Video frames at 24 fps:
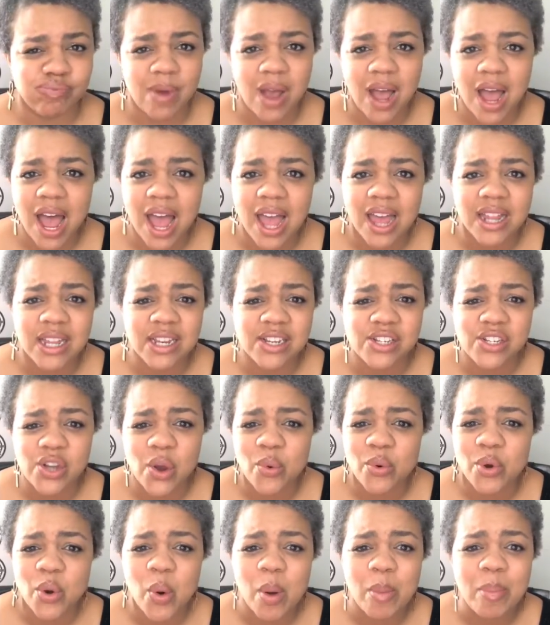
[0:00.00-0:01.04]
I
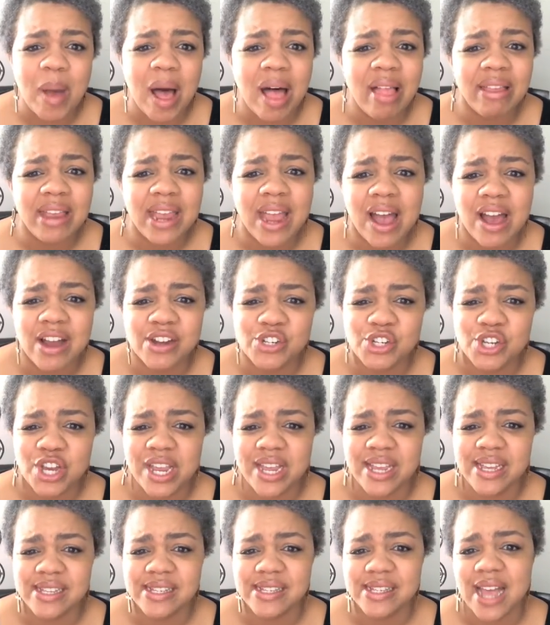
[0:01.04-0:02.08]
don't know what balayage
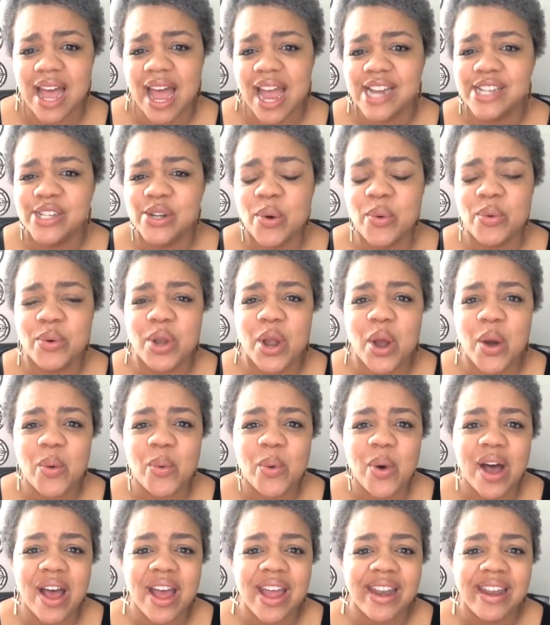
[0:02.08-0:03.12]
is. I don't
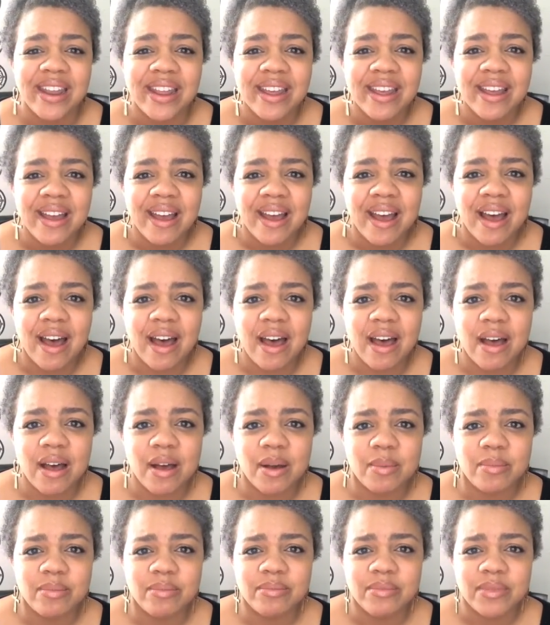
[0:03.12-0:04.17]

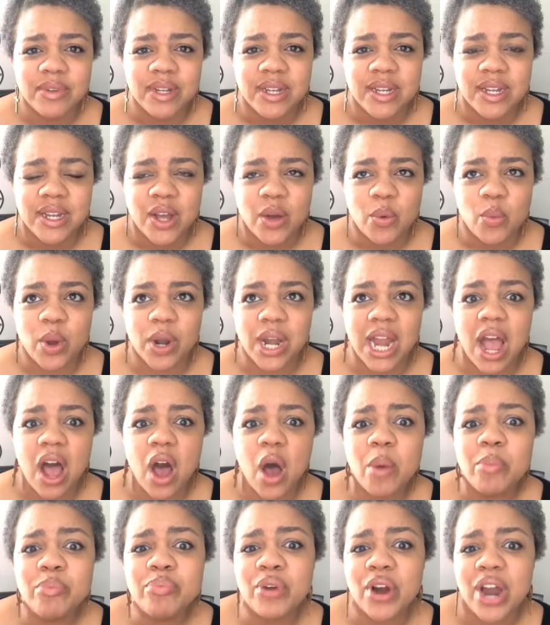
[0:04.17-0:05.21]
know what
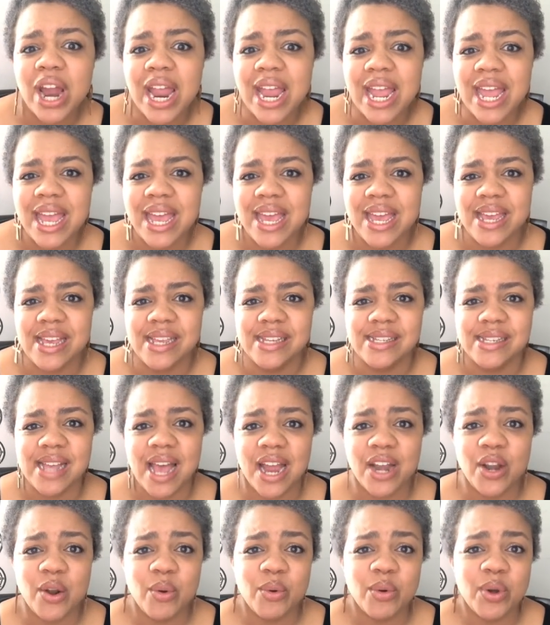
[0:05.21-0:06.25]
ombre is.
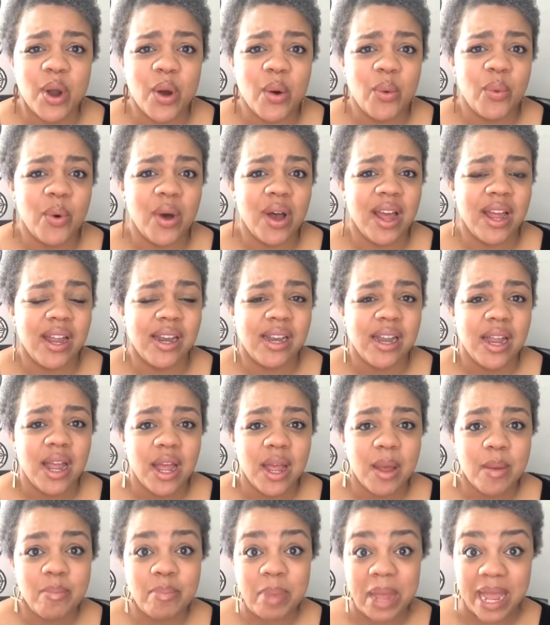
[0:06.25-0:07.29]
I don't know what
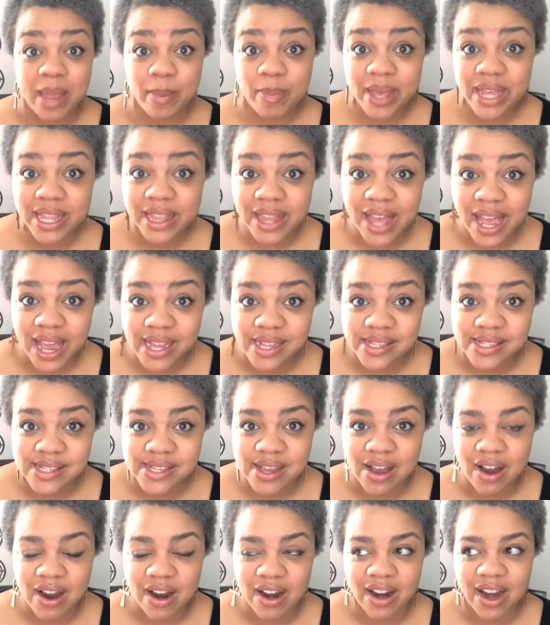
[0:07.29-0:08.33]
baby lights
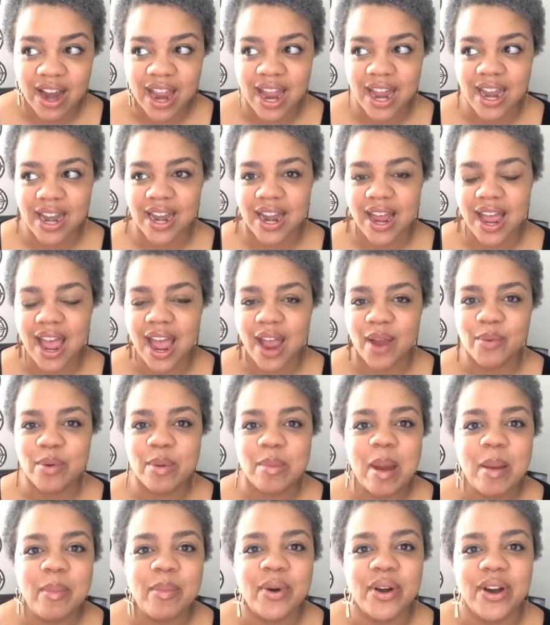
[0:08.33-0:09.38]
are. And I
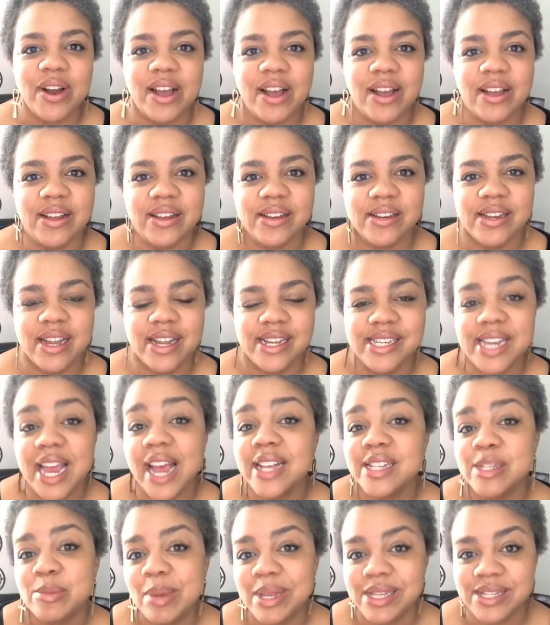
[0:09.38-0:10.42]
remember a
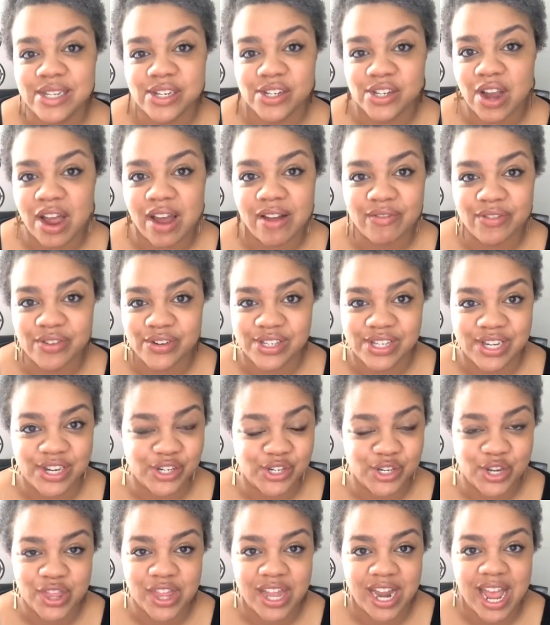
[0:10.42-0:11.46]
text message
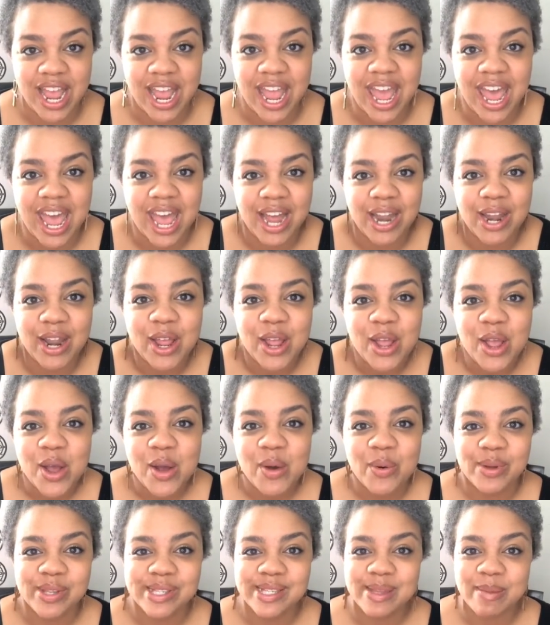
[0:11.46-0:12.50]
conversation that I had
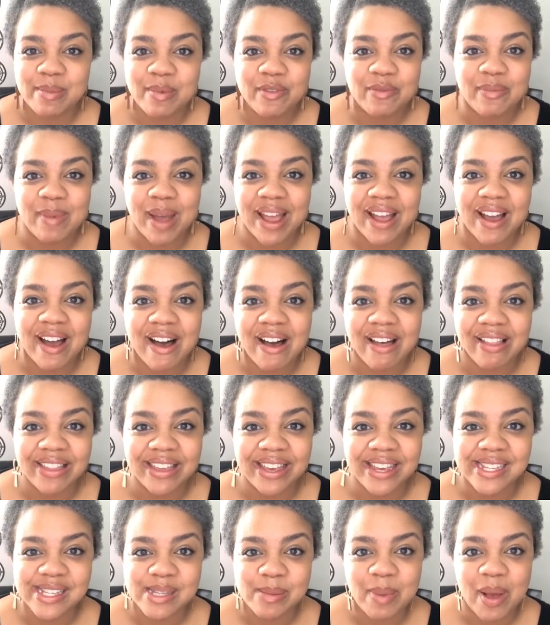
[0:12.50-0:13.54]
with some of my
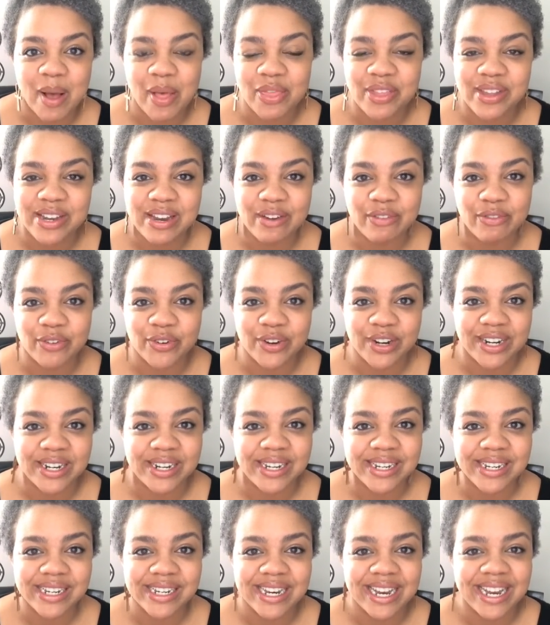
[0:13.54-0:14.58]
colleagues about the
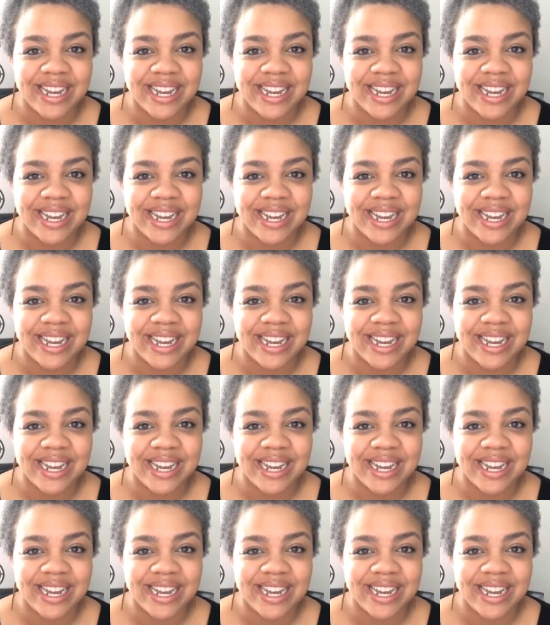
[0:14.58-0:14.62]
different